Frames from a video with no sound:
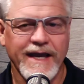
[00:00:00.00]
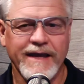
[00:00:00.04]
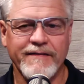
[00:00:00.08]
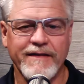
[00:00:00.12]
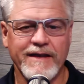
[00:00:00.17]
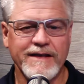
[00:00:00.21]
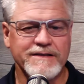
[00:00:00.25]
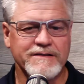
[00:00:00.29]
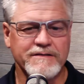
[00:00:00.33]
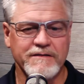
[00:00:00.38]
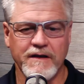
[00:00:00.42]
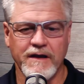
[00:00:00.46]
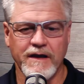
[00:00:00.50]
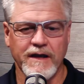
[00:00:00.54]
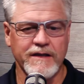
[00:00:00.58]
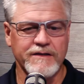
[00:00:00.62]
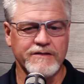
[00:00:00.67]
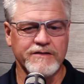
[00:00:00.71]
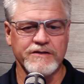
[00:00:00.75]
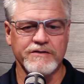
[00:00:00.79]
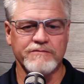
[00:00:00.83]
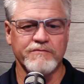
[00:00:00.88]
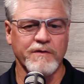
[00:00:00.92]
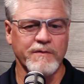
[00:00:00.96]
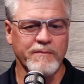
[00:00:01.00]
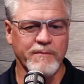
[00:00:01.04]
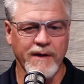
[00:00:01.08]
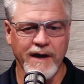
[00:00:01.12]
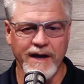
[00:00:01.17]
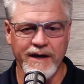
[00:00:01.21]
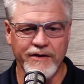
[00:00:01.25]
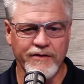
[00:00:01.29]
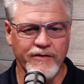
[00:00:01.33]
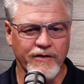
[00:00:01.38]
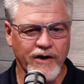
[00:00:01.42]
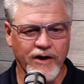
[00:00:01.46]
And it's just a
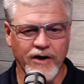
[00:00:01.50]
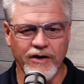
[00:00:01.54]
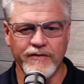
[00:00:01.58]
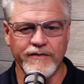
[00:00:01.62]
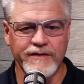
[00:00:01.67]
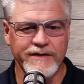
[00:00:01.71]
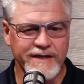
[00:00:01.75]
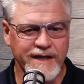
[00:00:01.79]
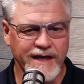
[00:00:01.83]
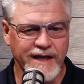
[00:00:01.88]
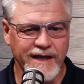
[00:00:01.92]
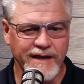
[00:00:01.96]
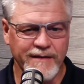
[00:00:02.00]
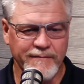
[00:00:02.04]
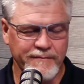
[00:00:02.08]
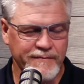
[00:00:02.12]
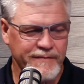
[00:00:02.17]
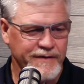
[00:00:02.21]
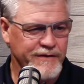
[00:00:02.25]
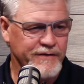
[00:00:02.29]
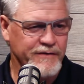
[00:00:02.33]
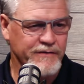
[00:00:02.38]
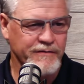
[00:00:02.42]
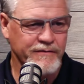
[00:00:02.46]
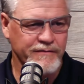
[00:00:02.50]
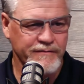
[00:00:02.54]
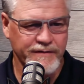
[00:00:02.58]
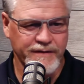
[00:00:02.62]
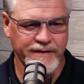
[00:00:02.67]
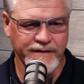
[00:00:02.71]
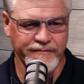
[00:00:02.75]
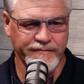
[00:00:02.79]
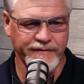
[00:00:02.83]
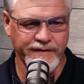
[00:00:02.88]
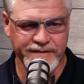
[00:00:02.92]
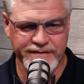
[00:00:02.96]
reminder all the time. You know,
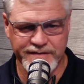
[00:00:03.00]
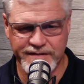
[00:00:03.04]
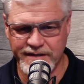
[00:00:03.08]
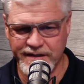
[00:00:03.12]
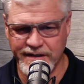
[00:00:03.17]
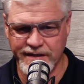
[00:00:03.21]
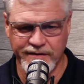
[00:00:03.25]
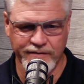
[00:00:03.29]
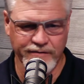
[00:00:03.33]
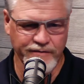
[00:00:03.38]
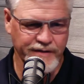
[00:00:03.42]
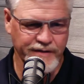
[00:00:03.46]
confess sin, or